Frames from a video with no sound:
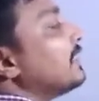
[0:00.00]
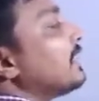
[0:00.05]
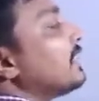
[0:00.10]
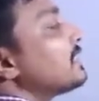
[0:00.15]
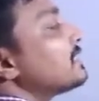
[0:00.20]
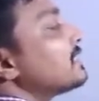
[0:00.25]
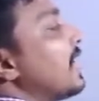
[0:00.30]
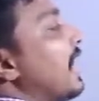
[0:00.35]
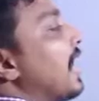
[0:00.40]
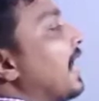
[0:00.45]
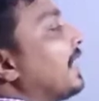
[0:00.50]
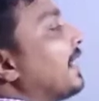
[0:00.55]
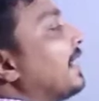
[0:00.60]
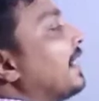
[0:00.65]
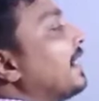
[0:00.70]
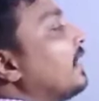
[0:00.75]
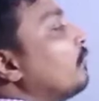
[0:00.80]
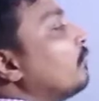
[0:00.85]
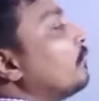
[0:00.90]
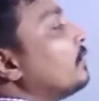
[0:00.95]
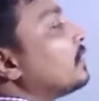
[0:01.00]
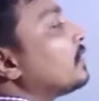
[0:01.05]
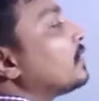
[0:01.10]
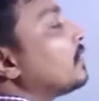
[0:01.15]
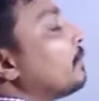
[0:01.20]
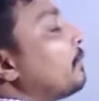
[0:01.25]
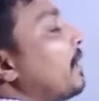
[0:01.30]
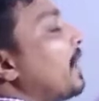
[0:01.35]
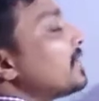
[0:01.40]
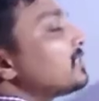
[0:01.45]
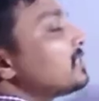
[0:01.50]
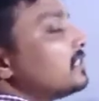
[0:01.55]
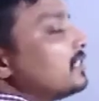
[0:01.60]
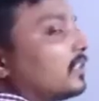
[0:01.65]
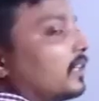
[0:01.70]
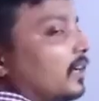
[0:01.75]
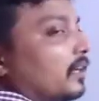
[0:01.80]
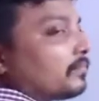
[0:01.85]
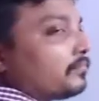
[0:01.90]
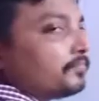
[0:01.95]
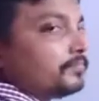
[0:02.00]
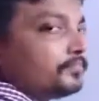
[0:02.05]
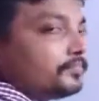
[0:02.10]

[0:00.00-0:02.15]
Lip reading: it is added with the first term.